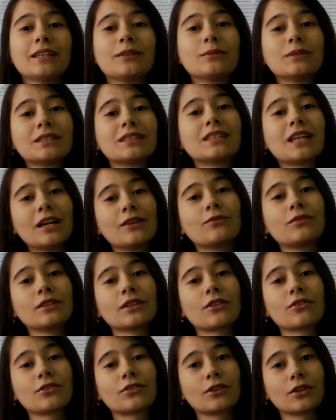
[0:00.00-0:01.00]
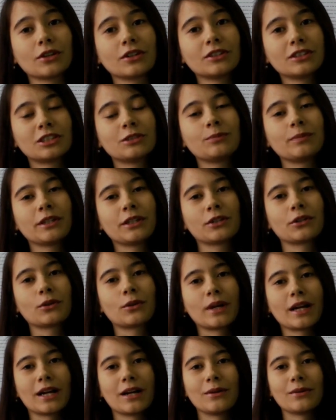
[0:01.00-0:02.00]
it was time for the third speaker
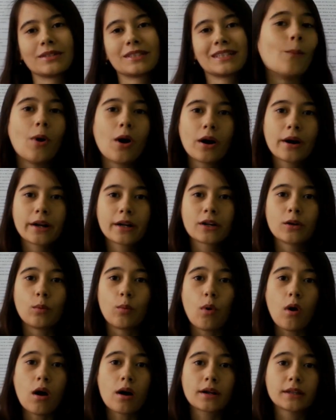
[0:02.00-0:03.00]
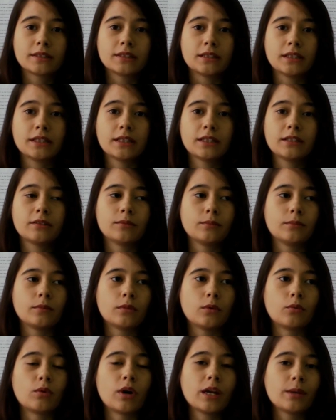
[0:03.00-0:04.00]
round. Mark walked in
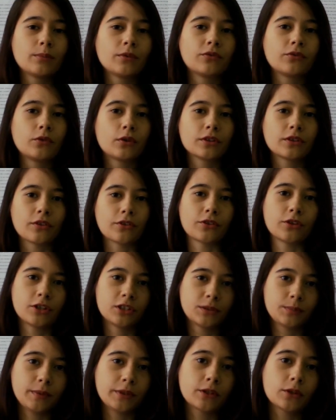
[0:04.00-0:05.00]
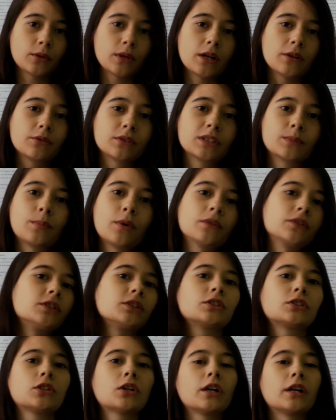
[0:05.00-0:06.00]
right before the third speaker round was called to
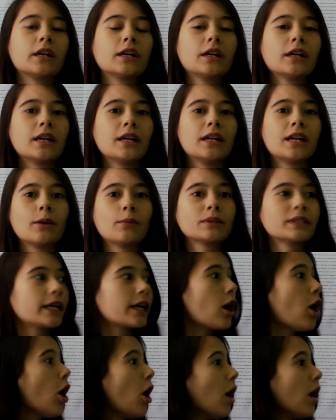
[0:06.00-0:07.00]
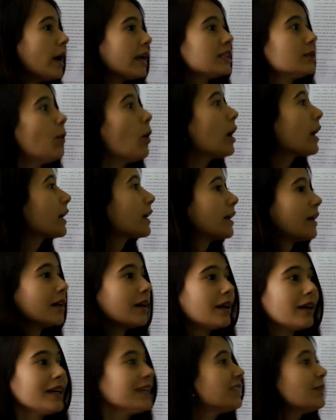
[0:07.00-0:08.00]
start. And I was like, oh, it's Mark!
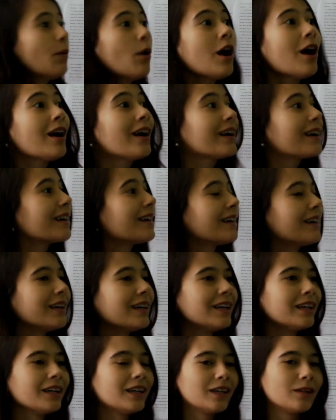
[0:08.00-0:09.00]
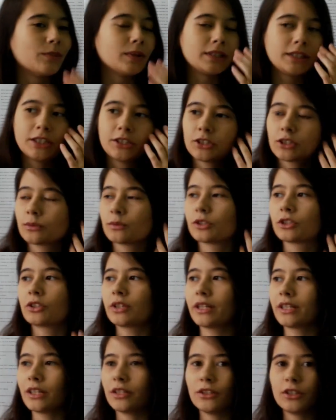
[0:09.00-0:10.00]
It's Mark! My teacher was
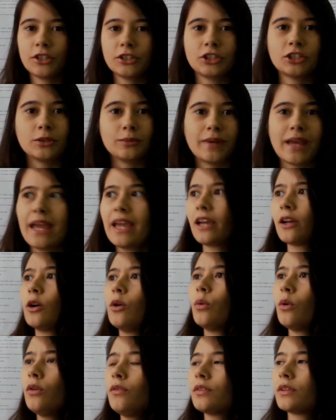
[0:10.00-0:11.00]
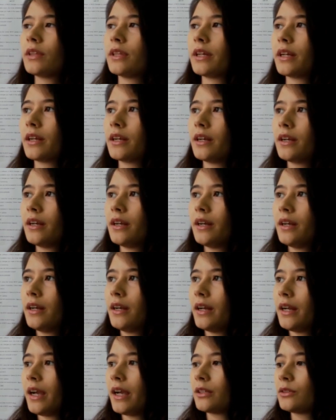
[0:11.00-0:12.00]
trying to nudge him, hey, go over there.
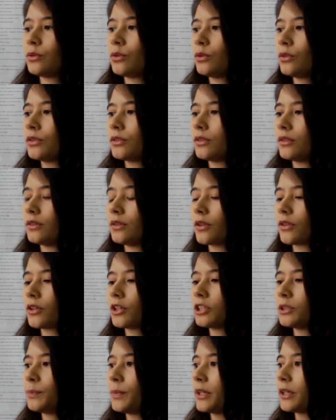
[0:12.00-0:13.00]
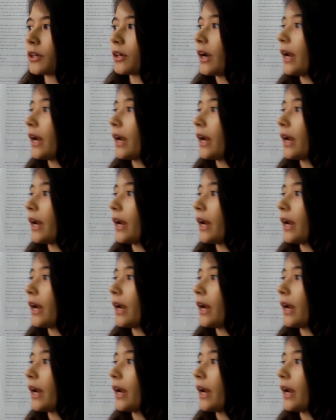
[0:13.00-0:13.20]
I told the third speaker,